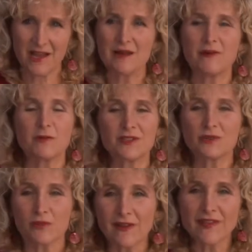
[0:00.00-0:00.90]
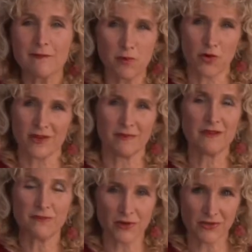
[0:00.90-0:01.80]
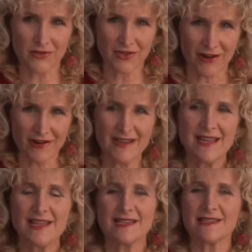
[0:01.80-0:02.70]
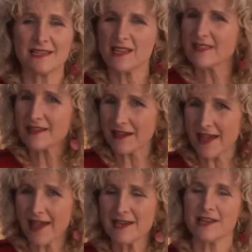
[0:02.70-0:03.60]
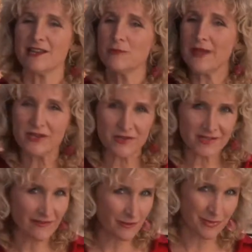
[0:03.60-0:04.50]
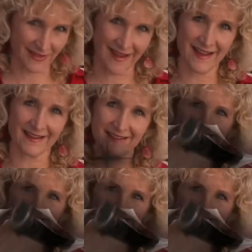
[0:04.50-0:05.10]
But what's really important before you start is that you think ahead and you make yourself a plan.